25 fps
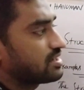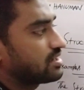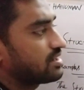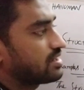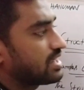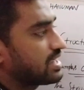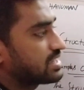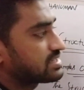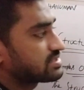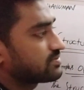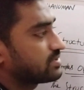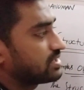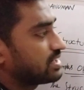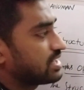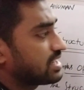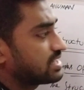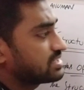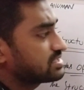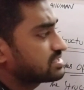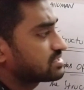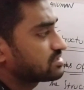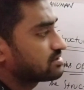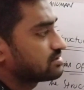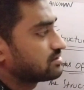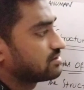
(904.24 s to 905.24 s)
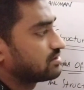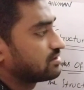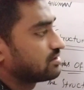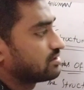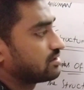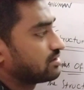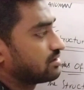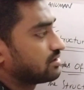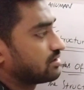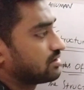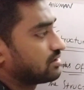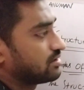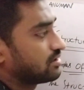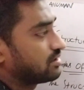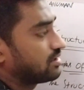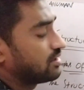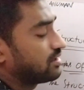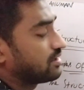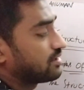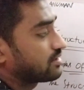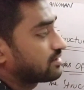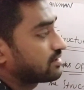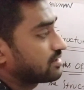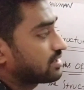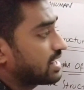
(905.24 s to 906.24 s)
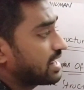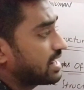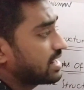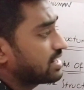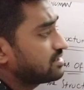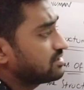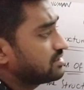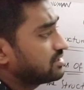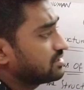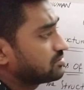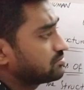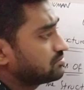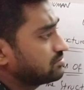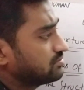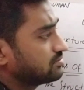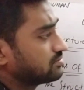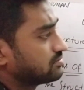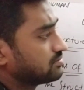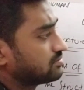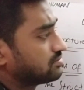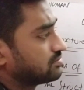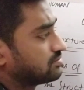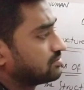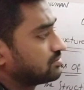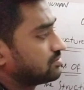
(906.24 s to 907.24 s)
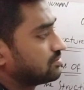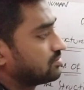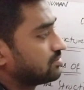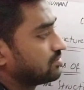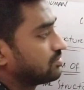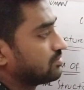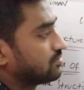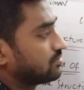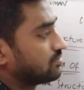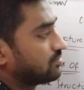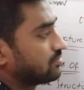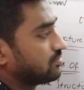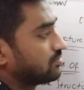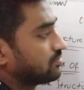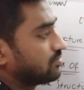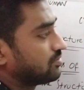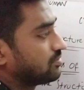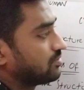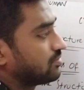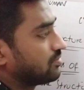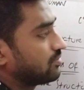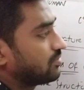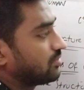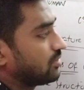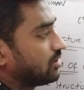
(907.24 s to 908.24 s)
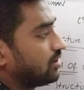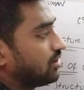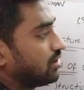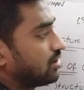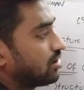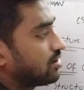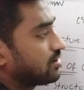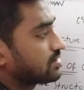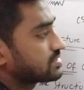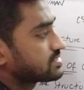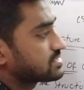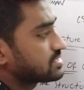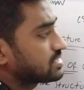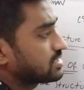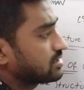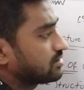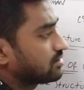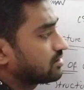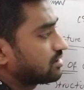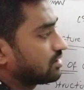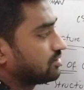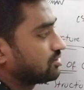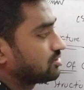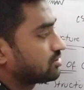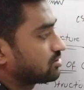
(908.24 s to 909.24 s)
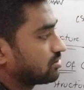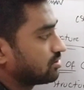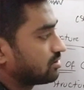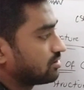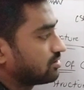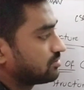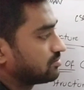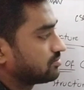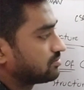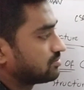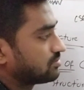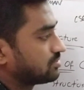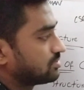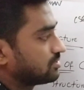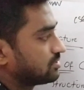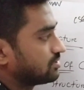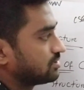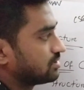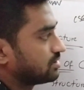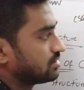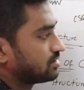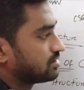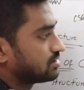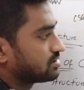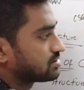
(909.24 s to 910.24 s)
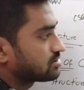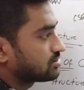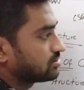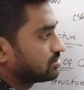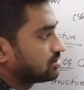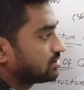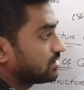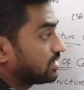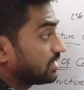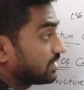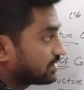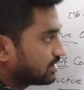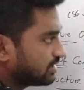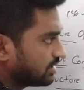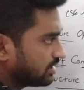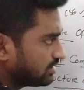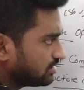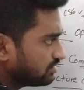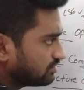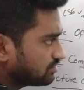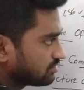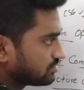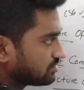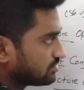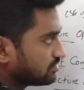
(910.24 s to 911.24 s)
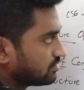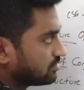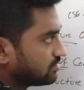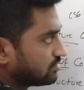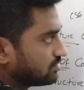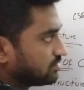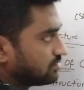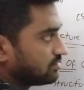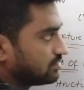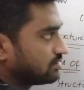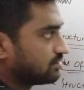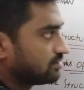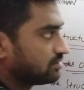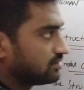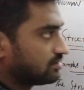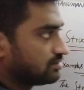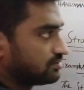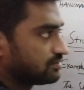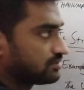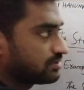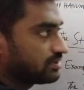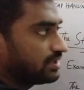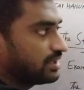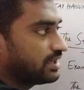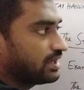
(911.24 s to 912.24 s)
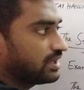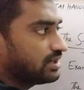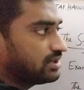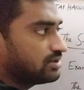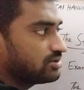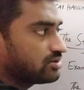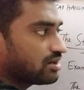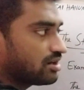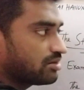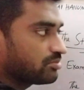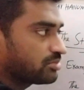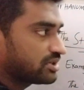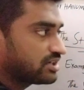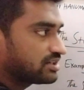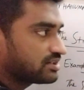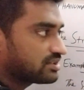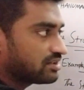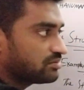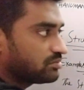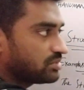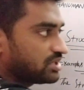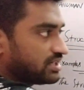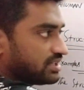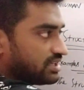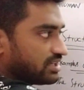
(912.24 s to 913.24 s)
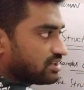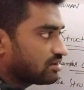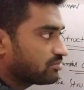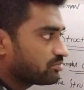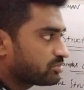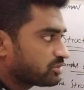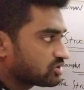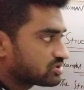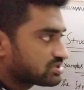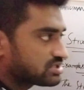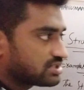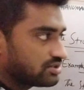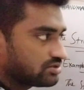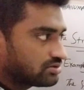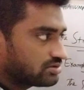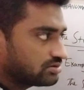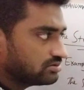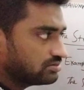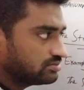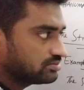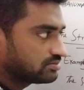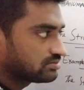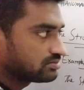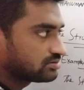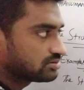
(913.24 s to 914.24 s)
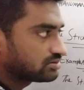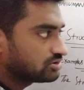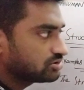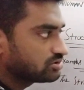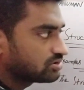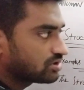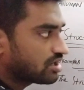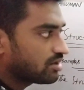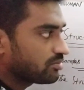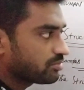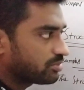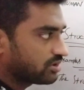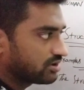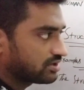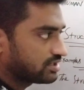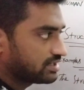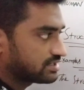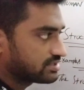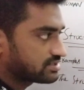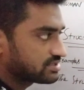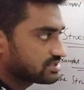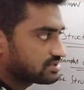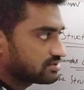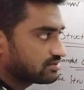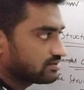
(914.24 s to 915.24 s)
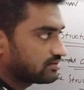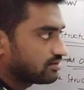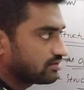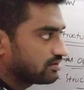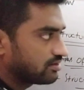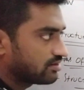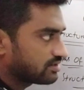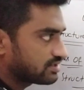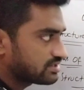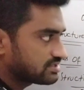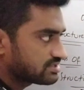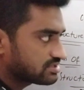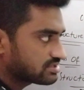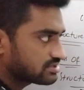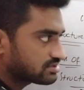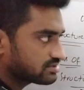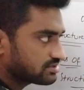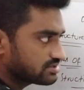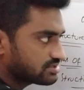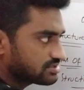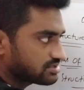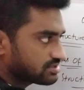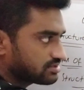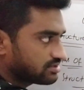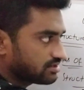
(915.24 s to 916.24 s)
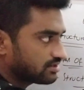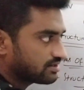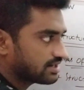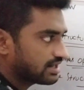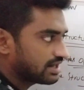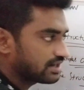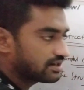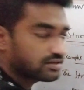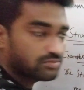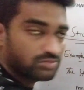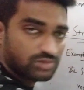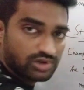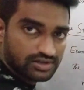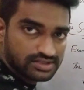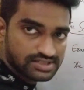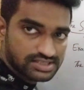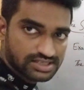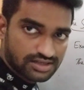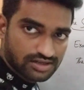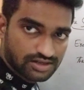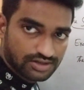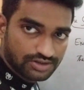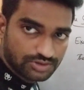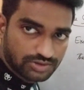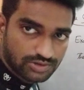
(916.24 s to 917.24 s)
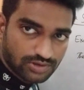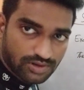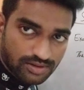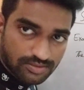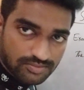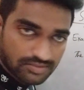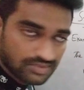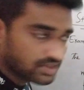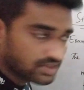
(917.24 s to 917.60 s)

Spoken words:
as well as random logic control. So again ALU component can be decomposed into two components, registers, random logic control.